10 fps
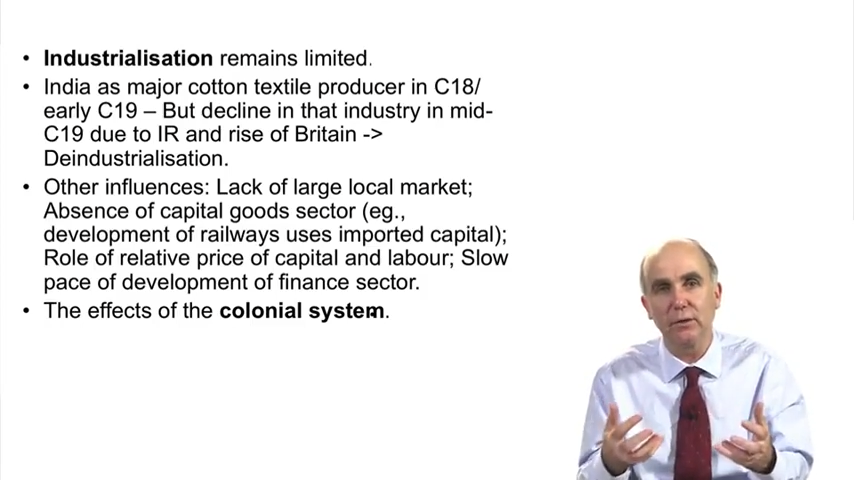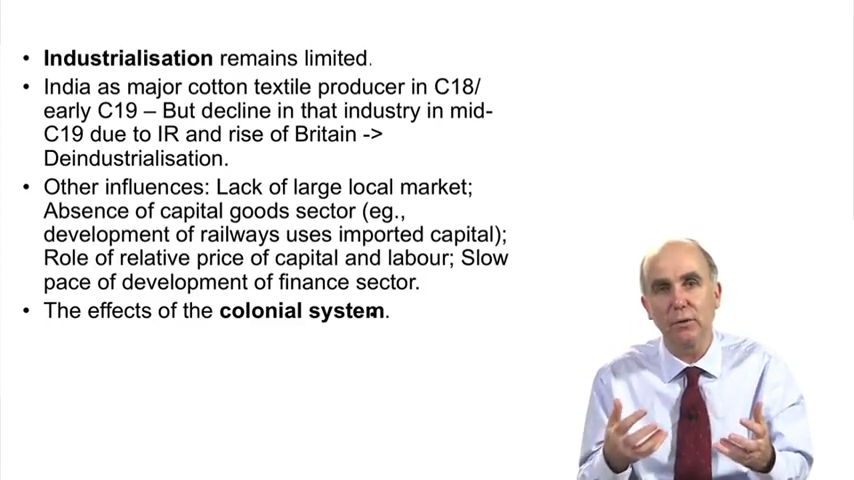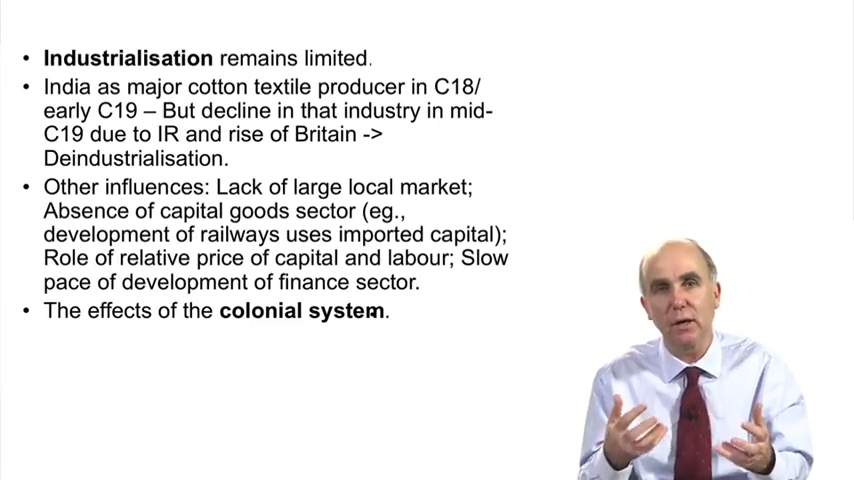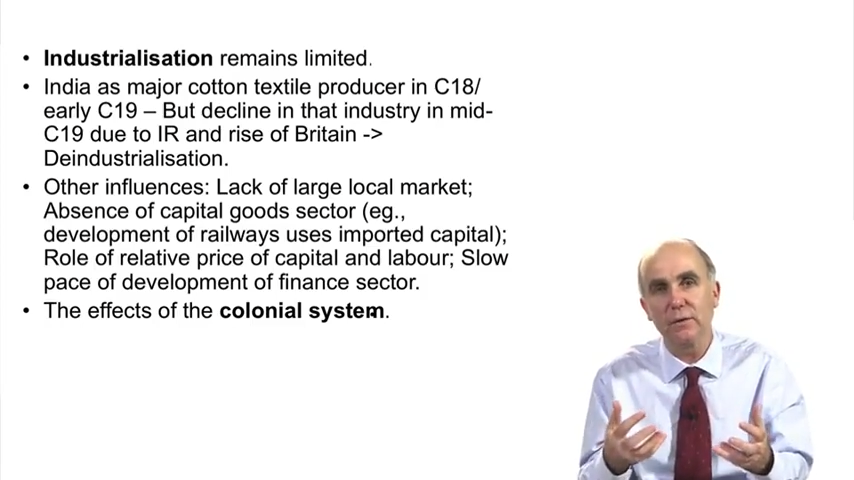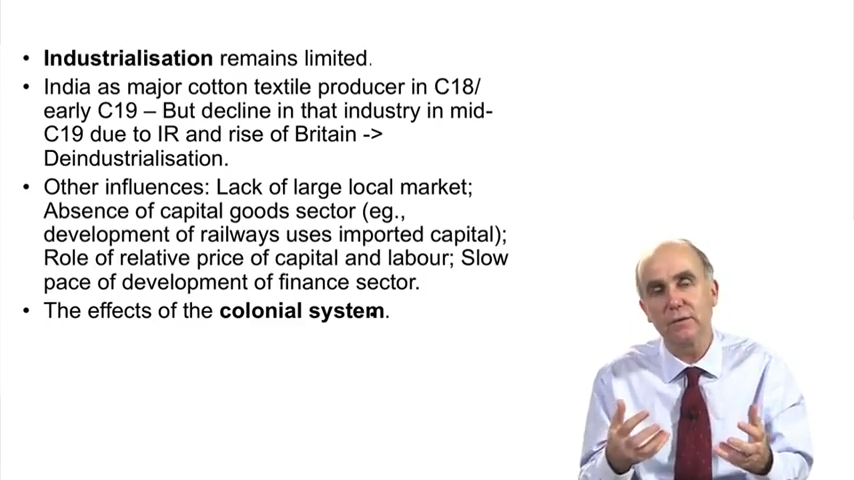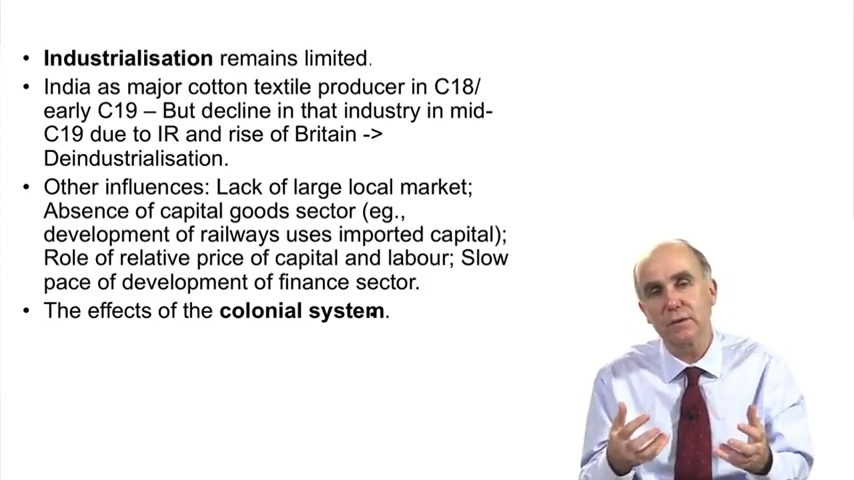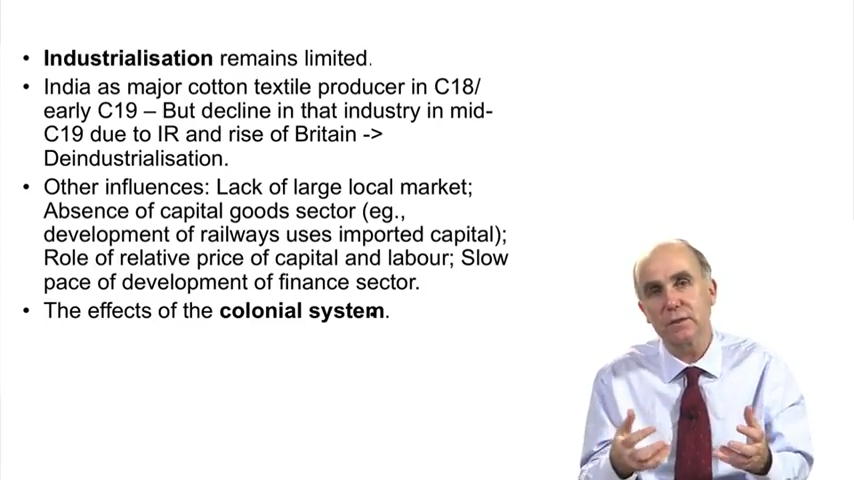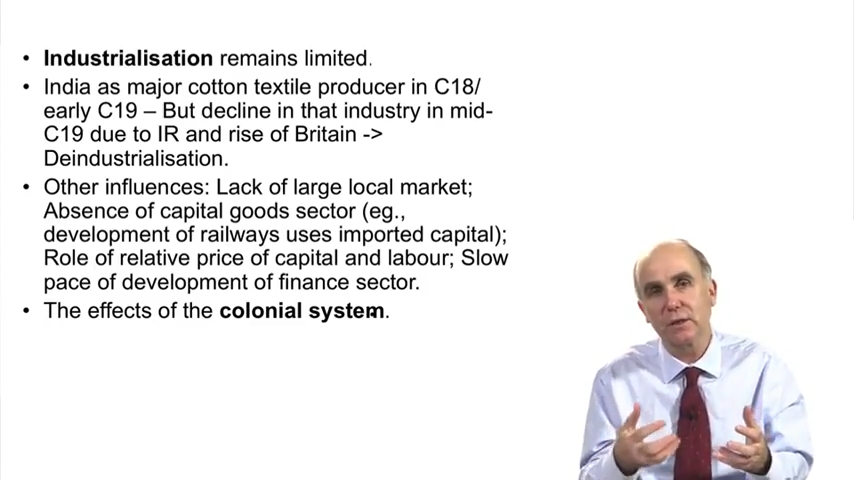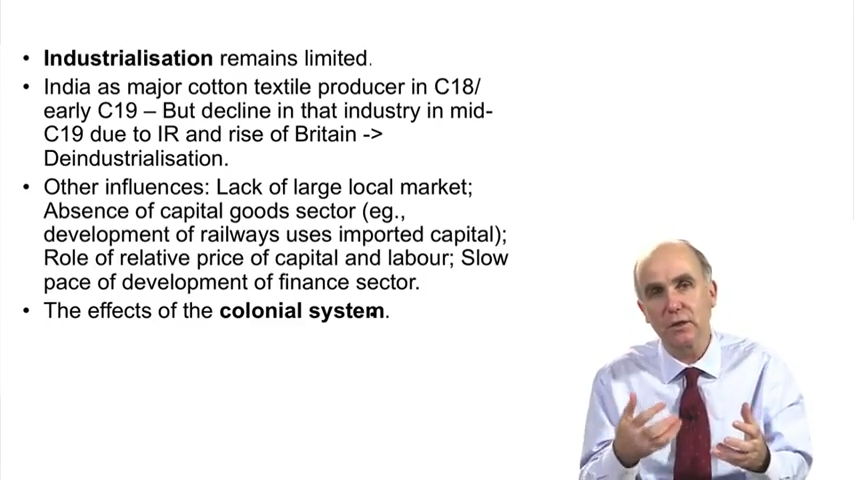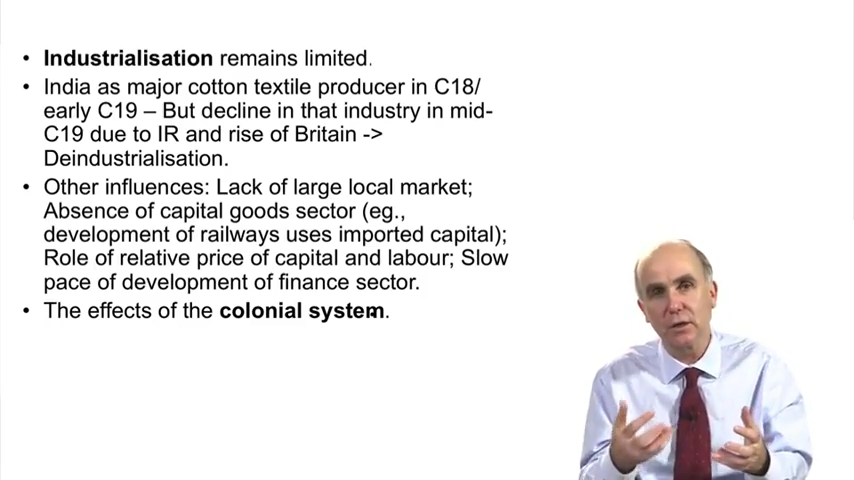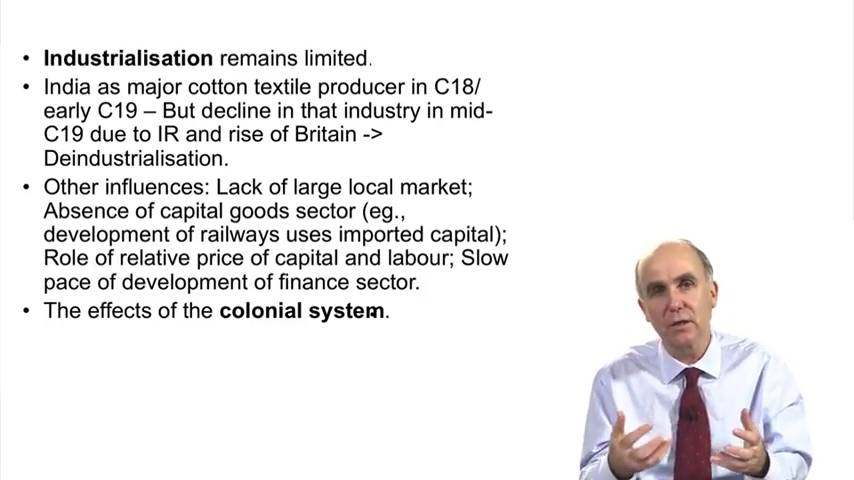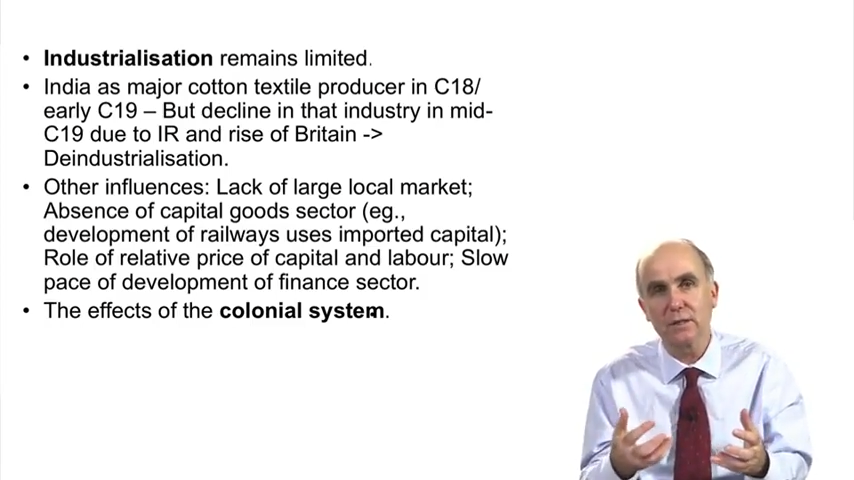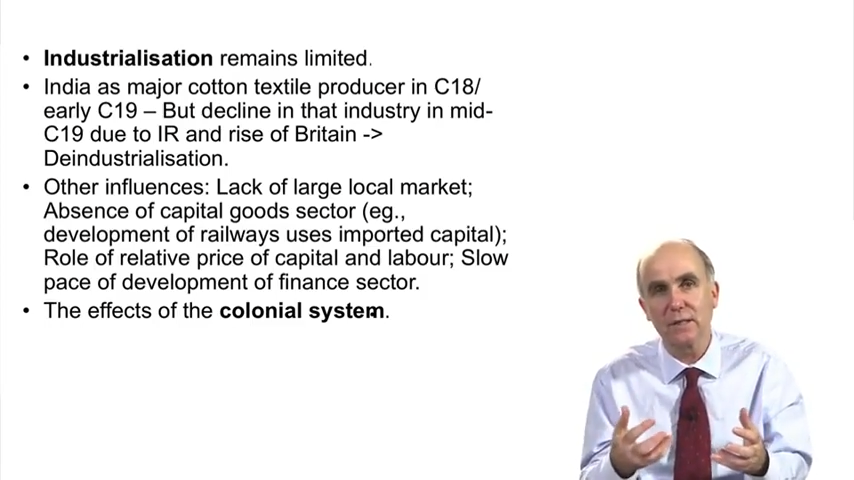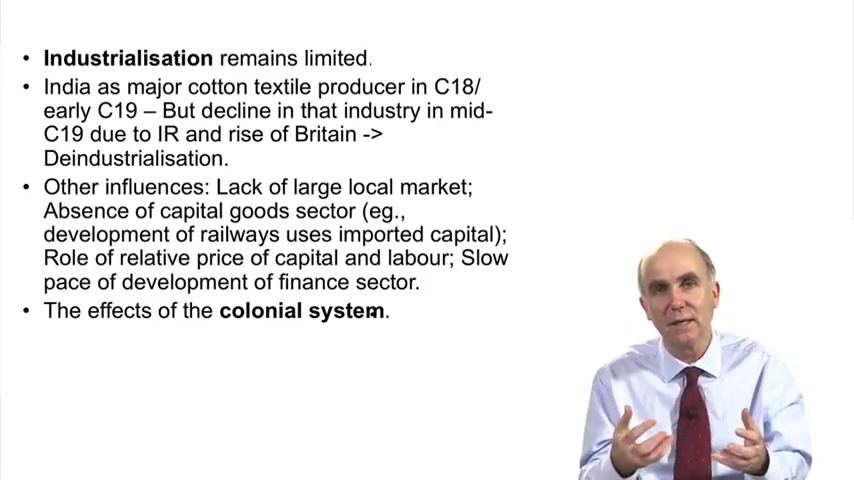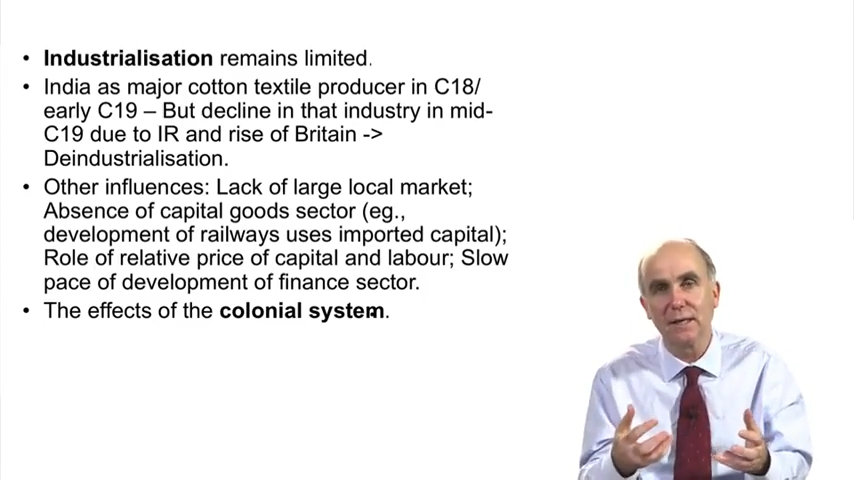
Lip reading: growth that occurs